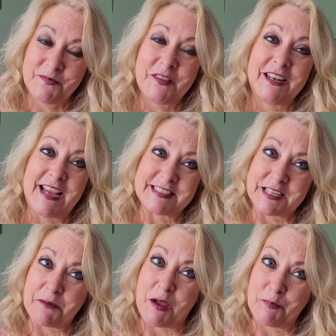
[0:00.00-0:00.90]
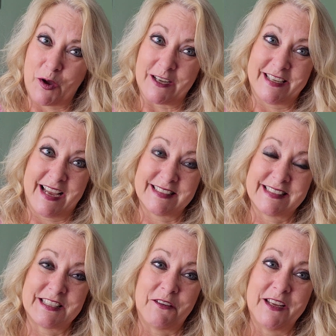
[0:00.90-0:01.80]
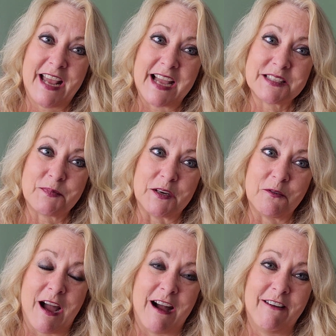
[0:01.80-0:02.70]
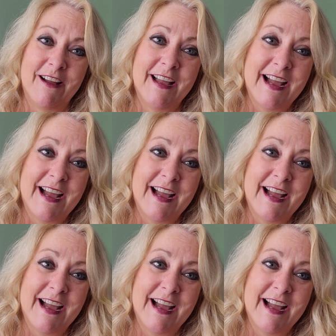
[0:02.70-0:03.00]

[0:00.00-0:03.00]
the last time I podcast, so it has been a while.